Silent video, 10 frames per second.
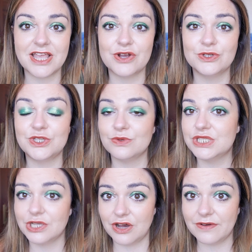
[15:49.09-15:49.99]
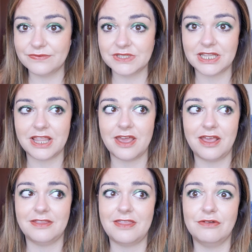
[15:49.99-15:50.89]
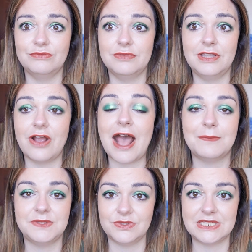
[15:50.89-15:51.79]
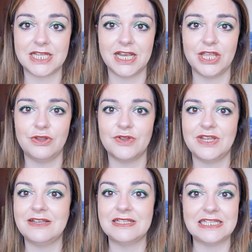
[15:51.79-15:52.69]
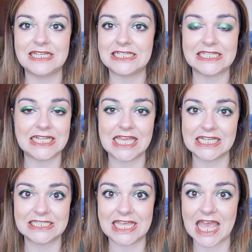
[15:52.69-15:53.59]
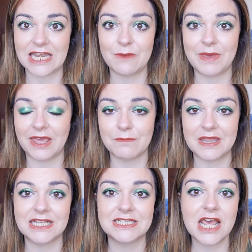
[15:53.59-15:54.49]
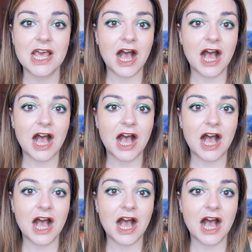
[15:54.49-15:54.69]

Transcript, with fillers: They are so soft. They they're they're absolutely stunning. You don't need, need to dig in to get any pigment.